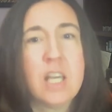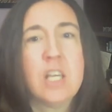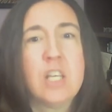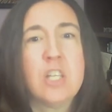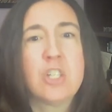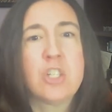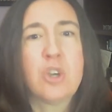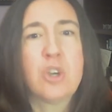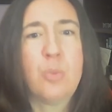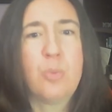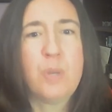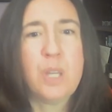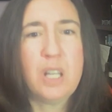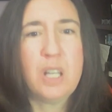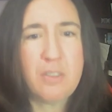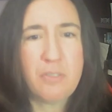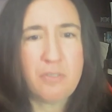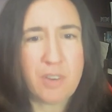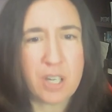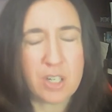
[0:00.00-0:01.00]
So, being
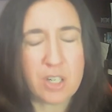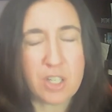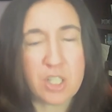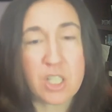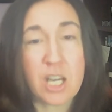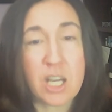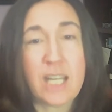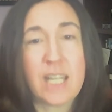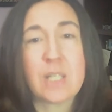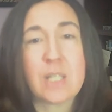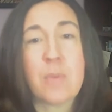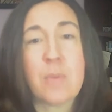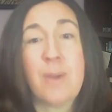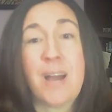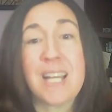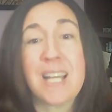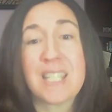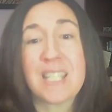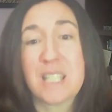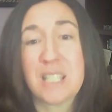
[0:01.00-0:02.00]
a fire sign, it's a
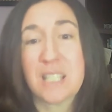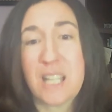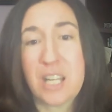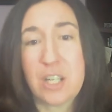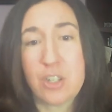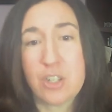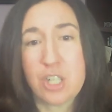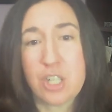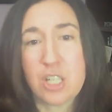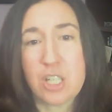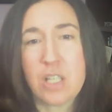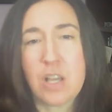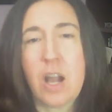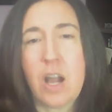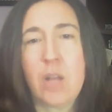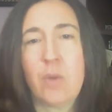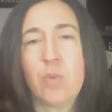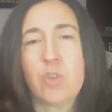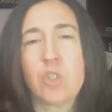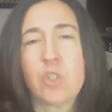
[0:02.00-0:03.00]
masculine energy
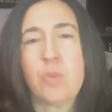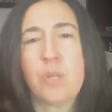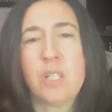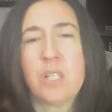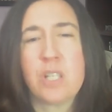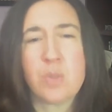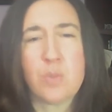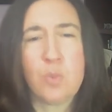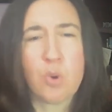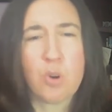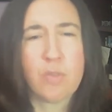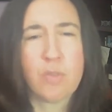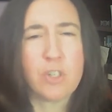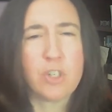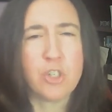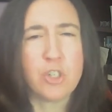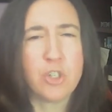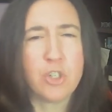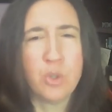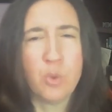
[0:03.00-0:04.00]
sign, which means it's more of a
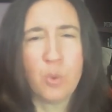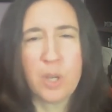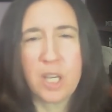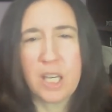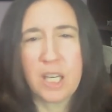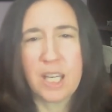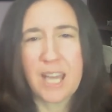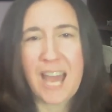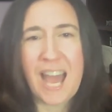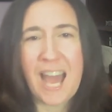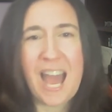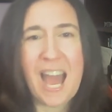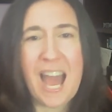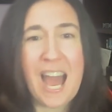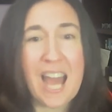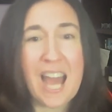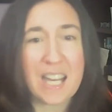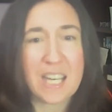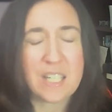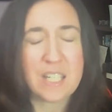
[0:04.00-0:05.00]
doing,
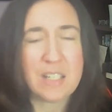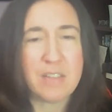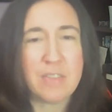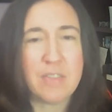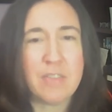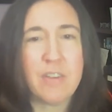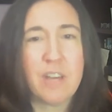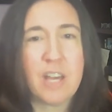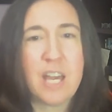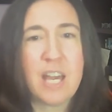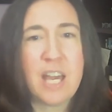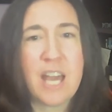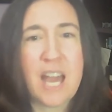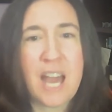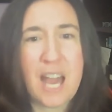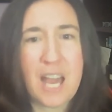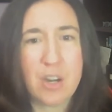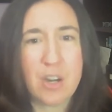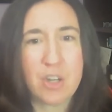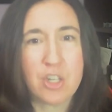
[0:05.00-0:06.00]
active
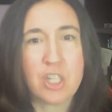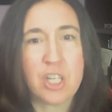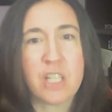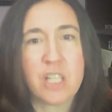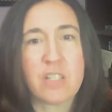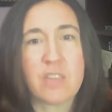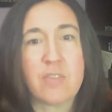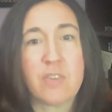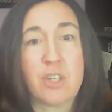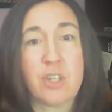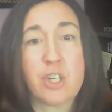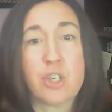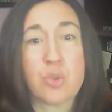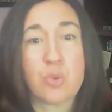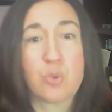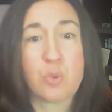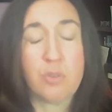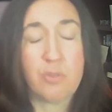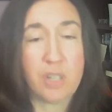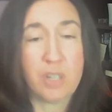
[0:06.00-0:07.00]
energy. It's a very
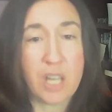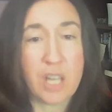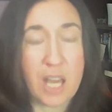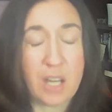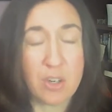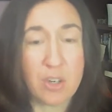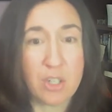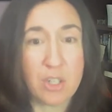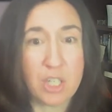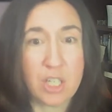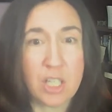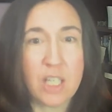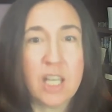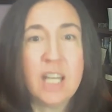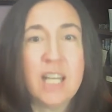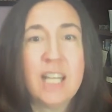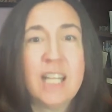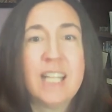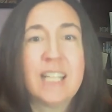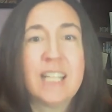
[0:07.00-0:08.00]
driven energy.
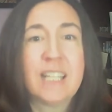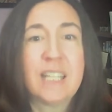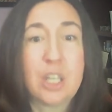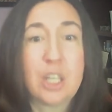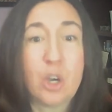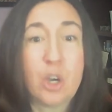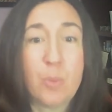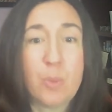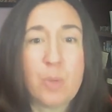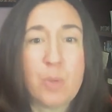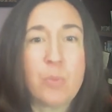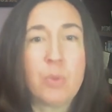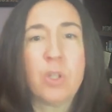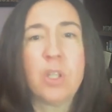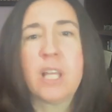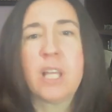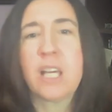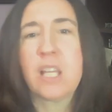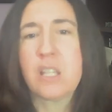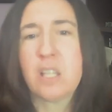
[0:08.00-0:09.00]
Leo people,
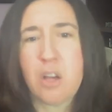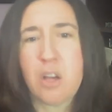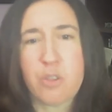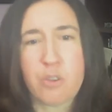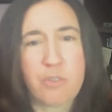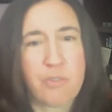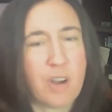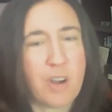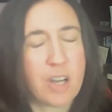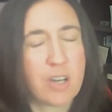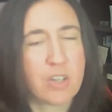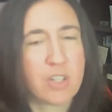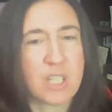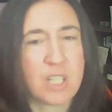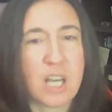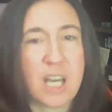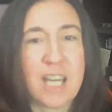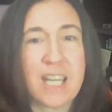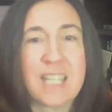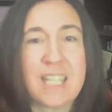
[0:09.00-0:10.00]
like the other fire
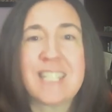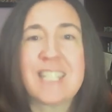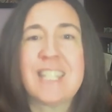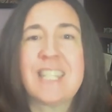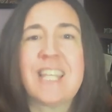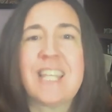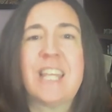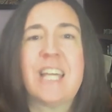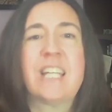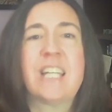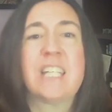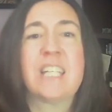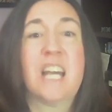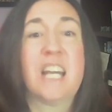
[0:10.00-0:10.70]
signs, they like to